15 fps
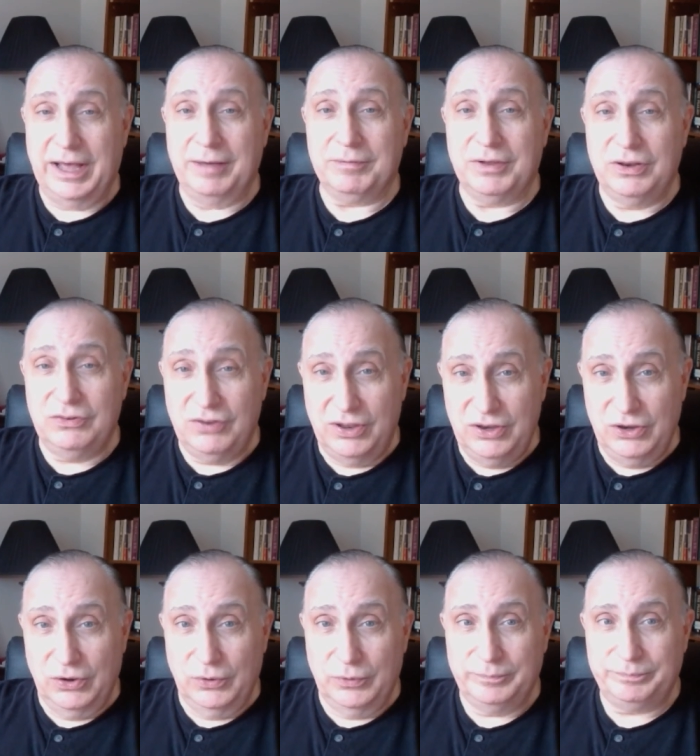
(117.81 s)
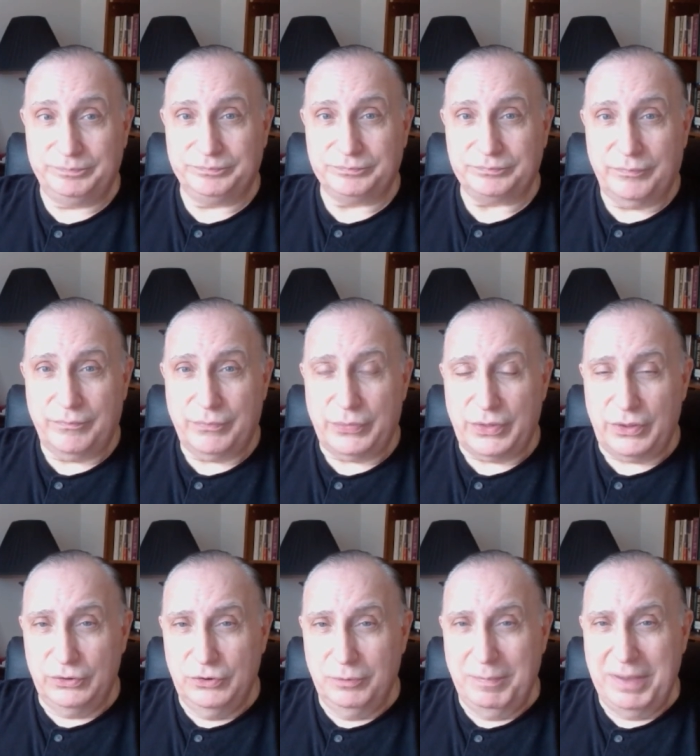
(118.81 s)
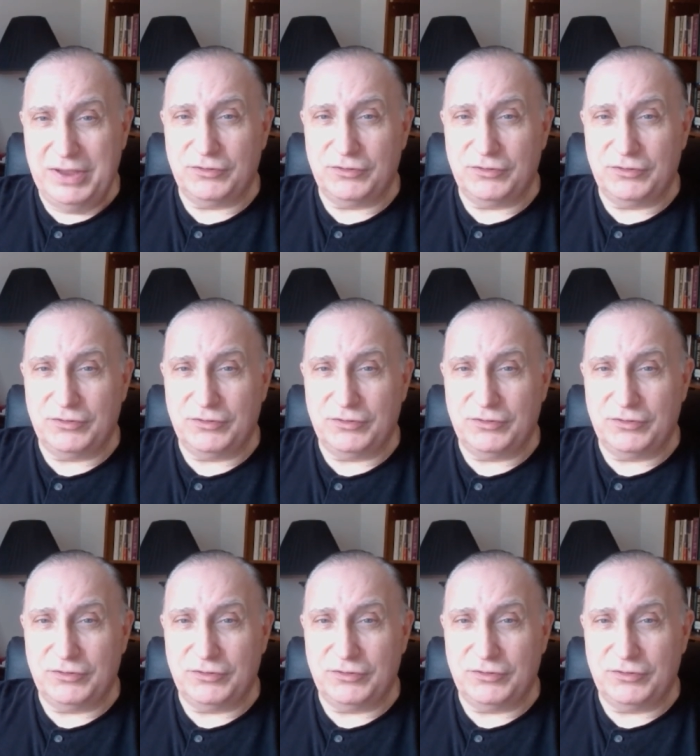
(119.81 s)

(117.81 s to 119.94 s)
Continue to make